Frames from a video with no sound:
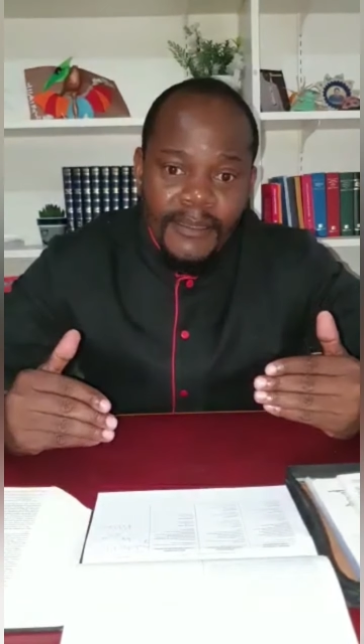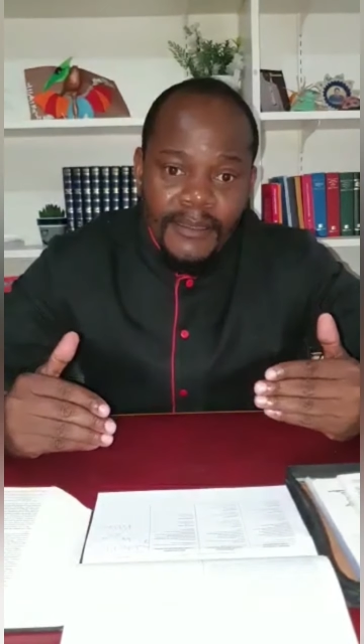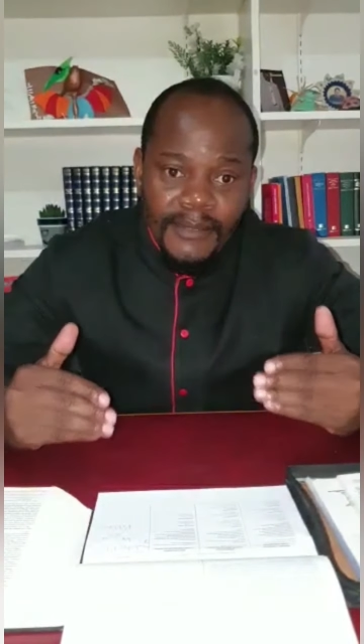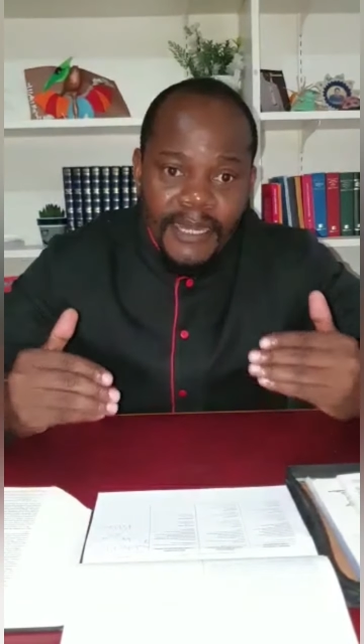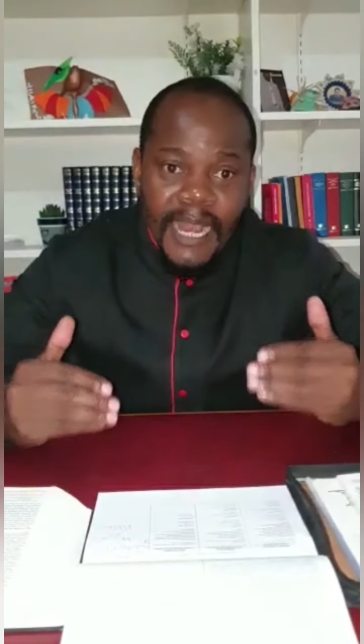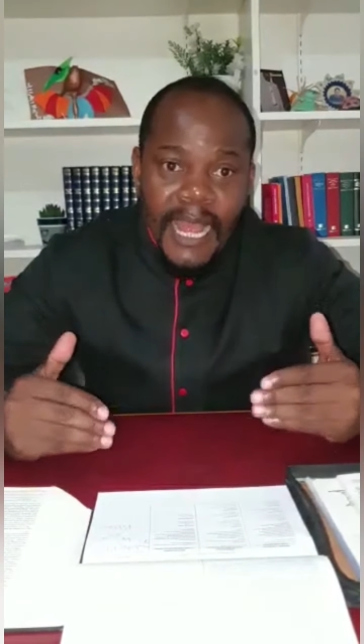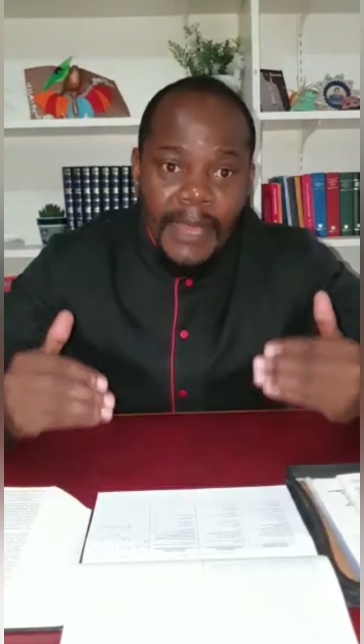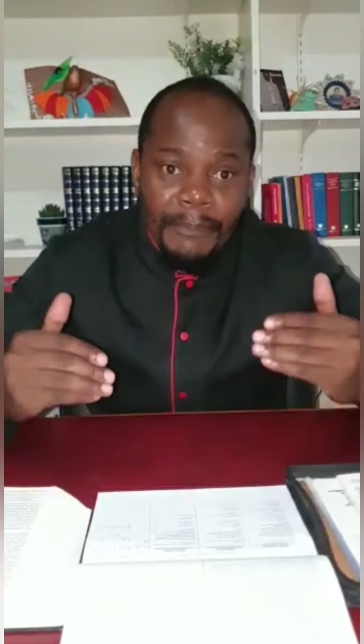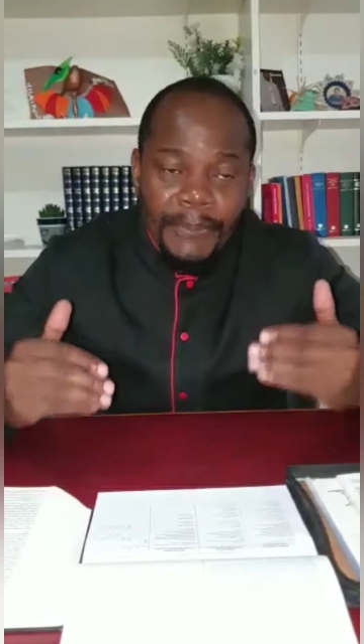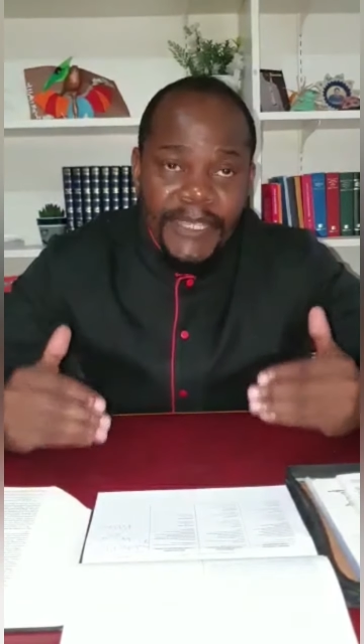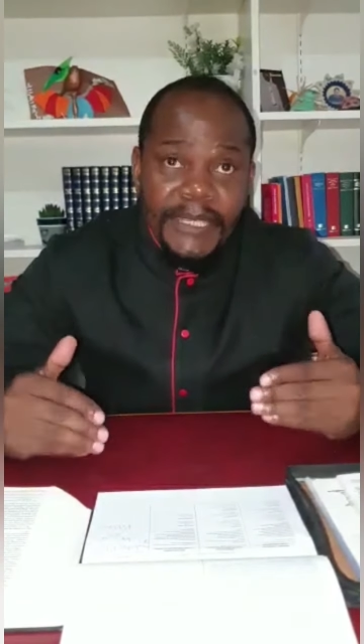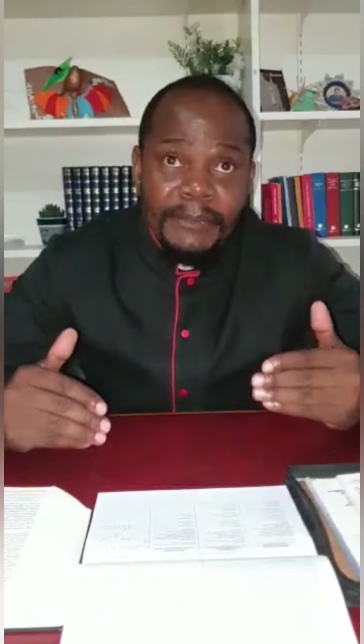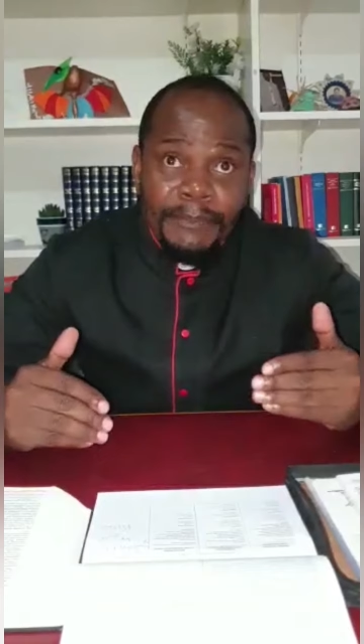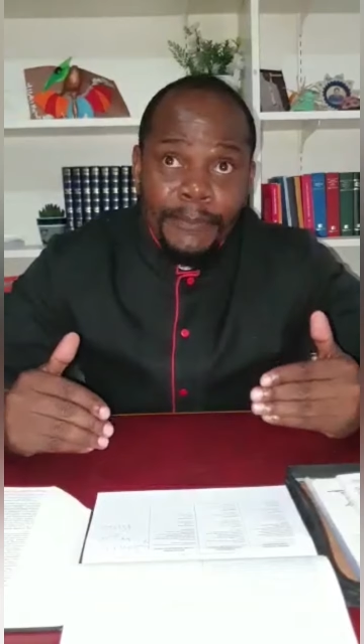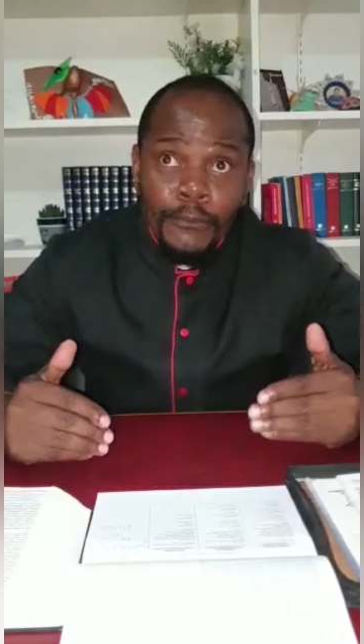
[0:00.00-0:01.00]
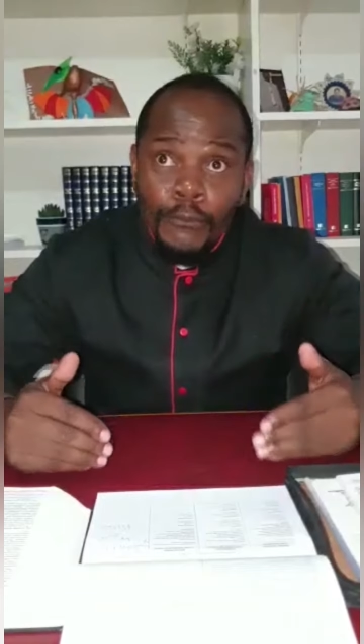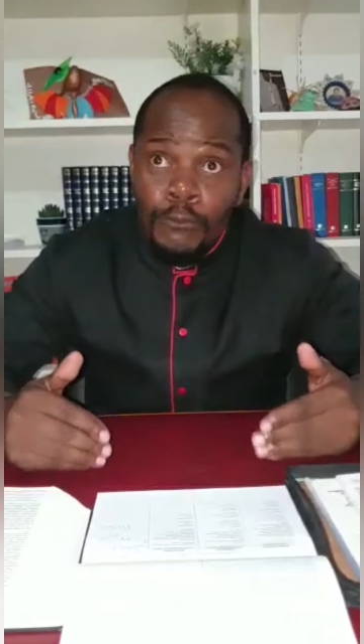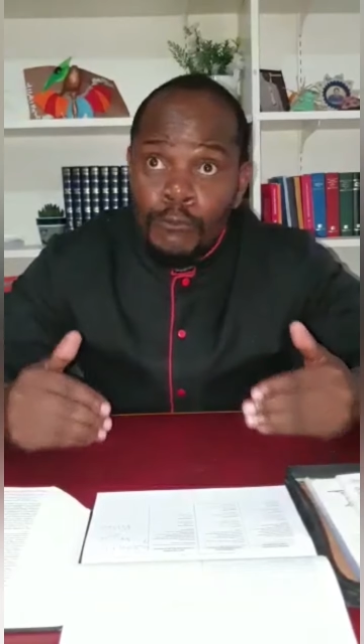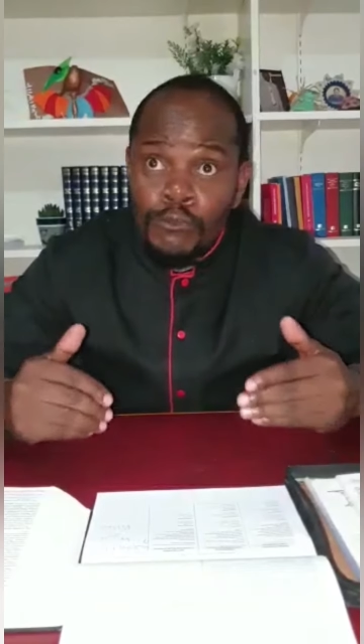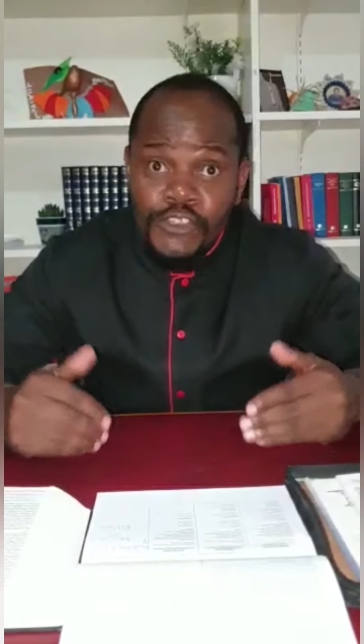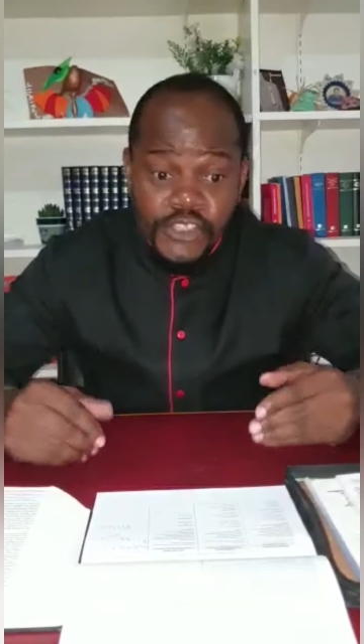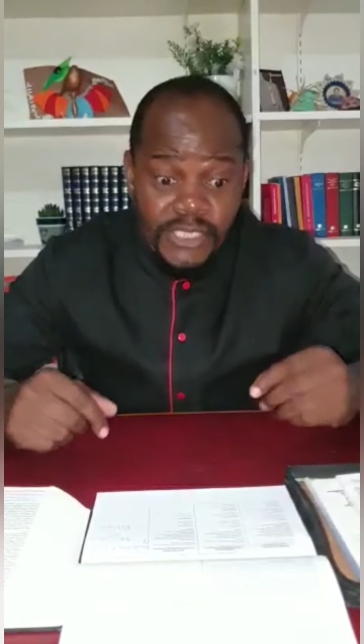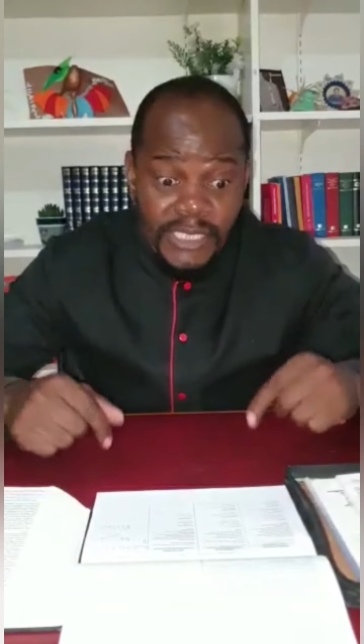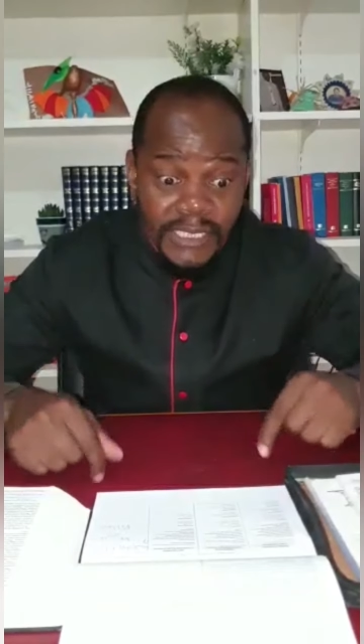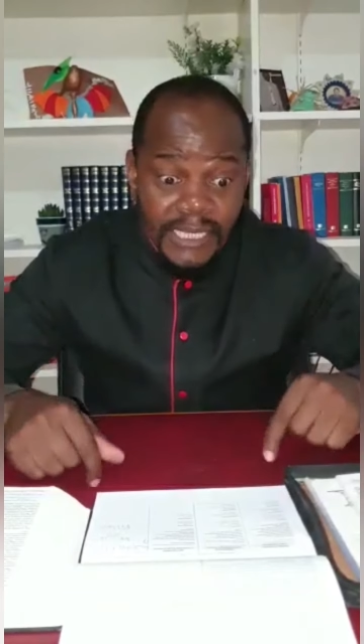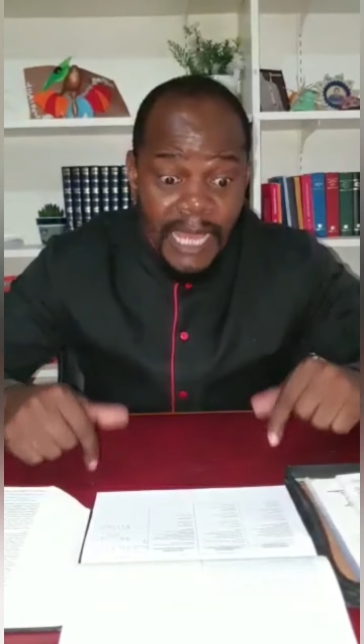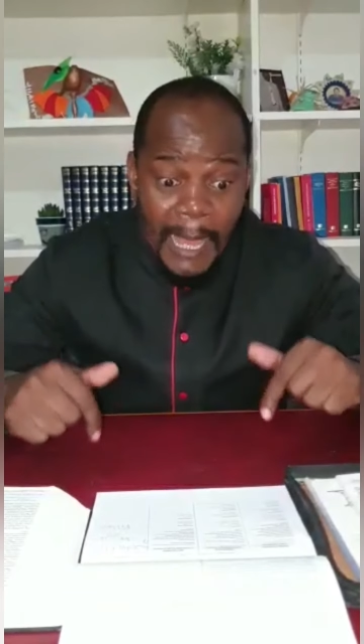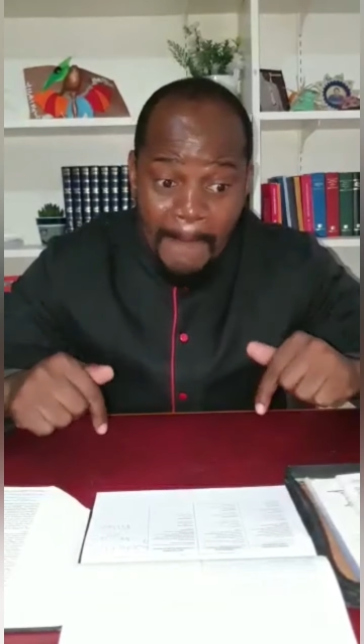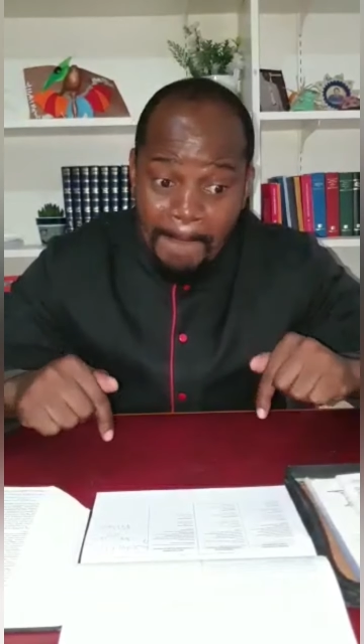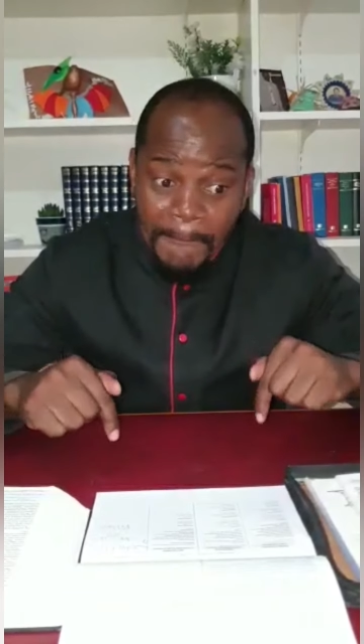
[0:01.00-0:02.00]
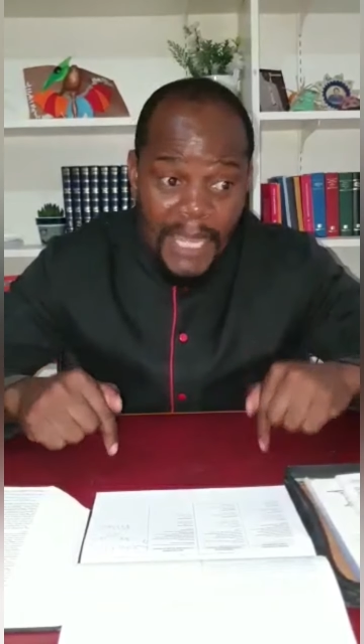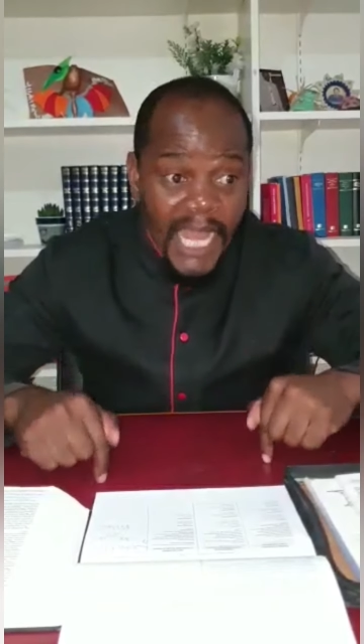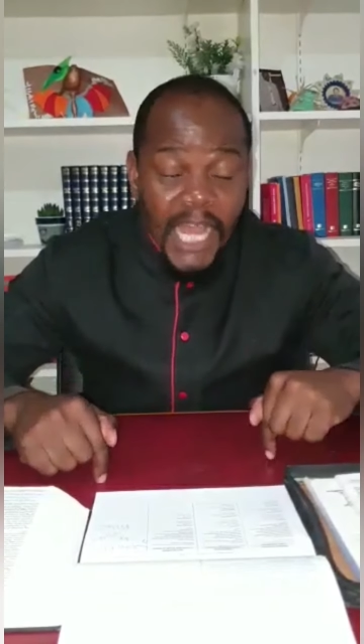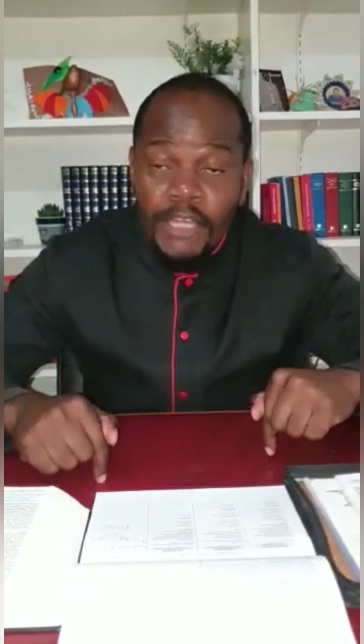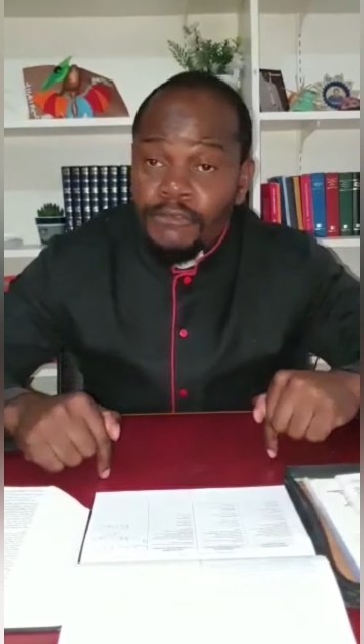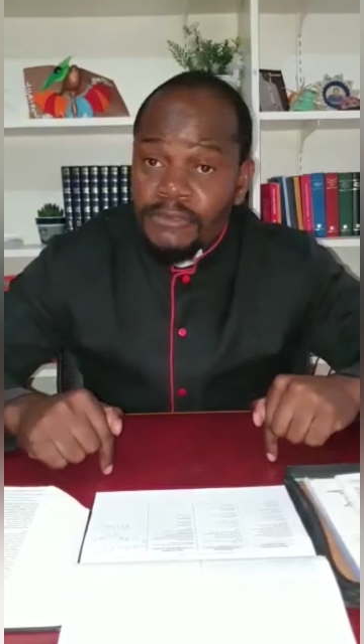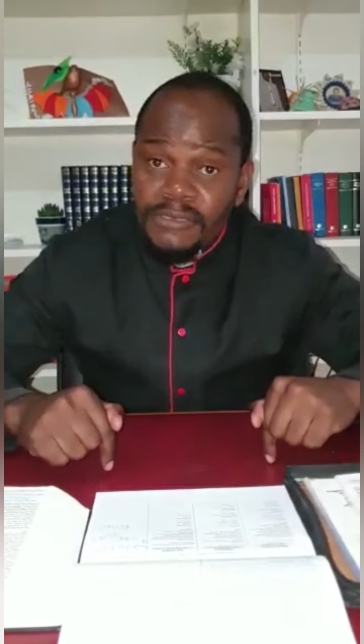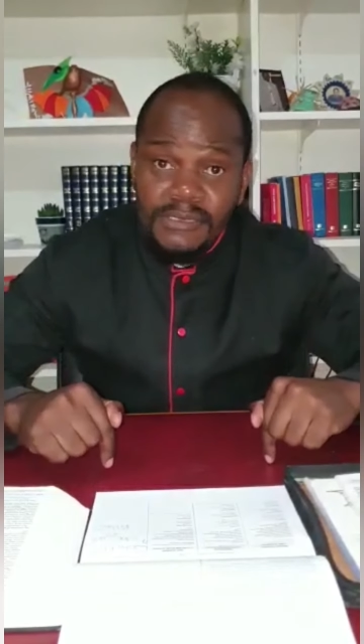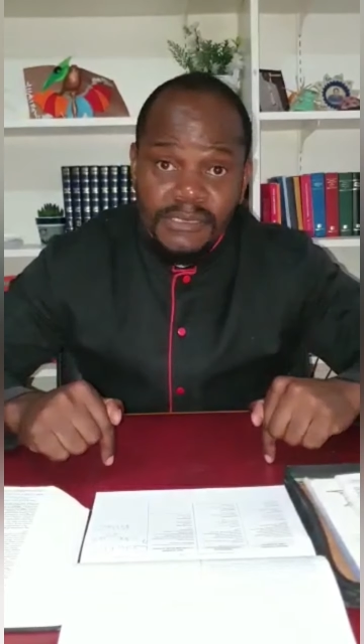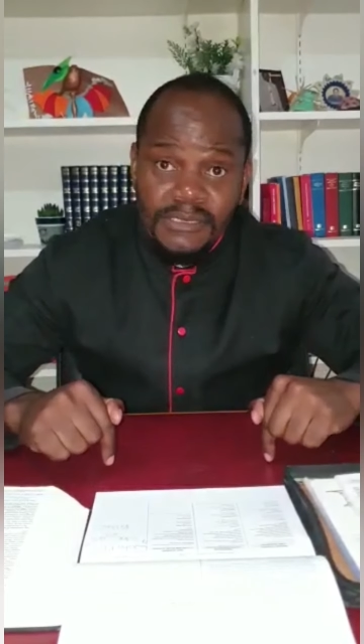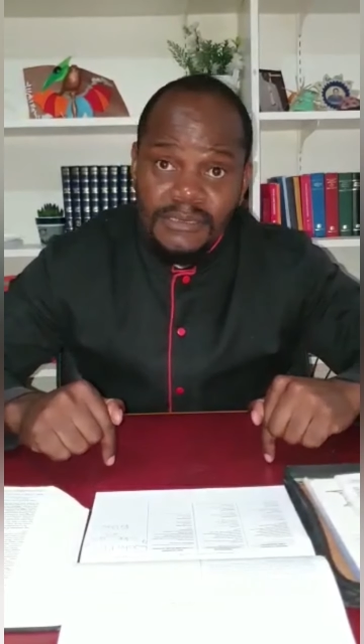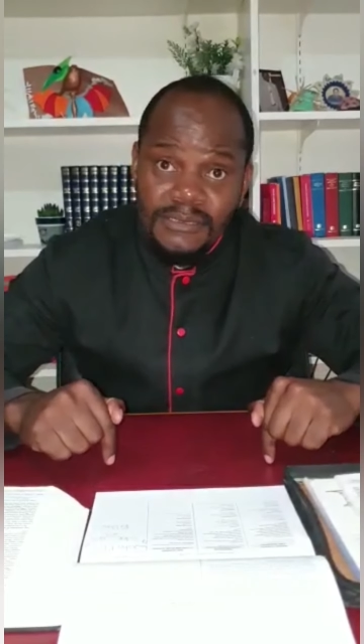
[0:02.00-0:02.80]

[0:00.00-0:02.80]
There are people who still are bound